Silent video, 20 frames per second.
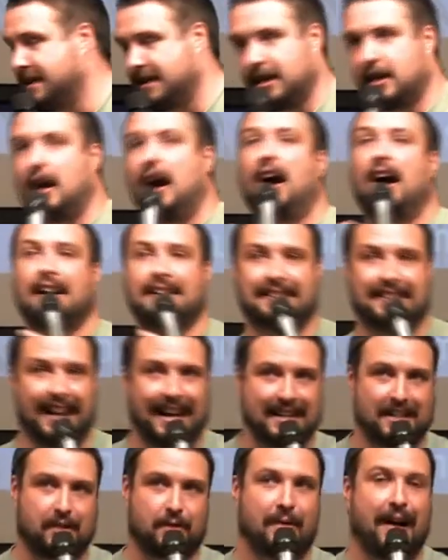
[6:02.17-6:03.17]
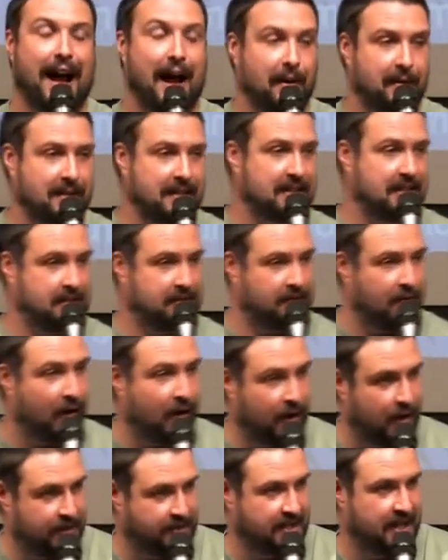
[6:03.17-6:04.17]
This is the context surrounding this
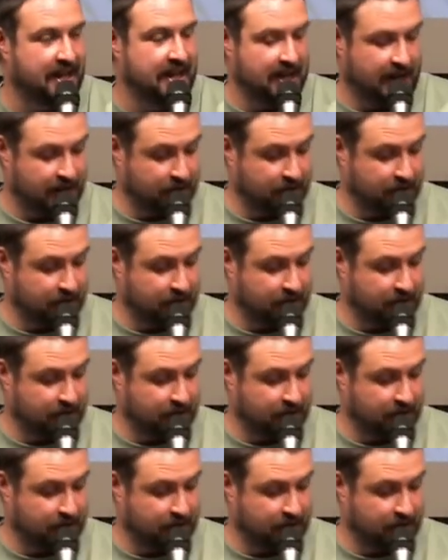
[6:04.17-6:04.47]
verse,